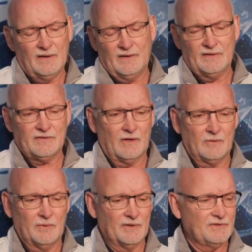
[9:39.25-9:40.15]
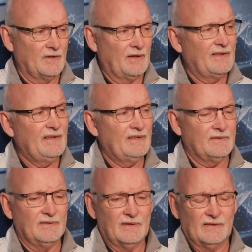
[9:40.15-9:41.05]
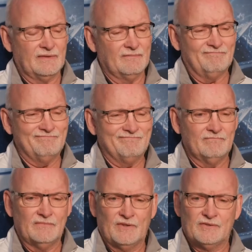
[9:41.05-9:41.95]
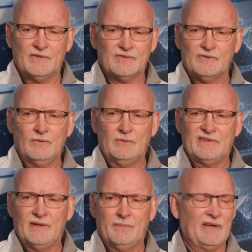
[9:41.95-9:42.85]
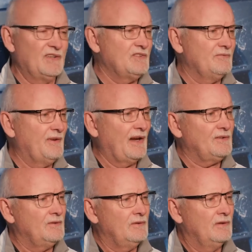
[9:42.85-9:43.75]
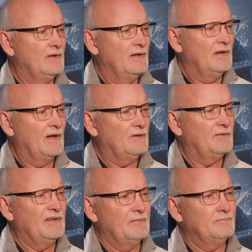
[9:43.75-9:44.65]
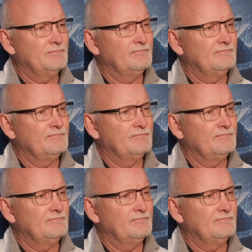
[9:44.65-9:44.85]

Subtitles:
it's hard when you start. I think there's no intimidation factor. I don't think,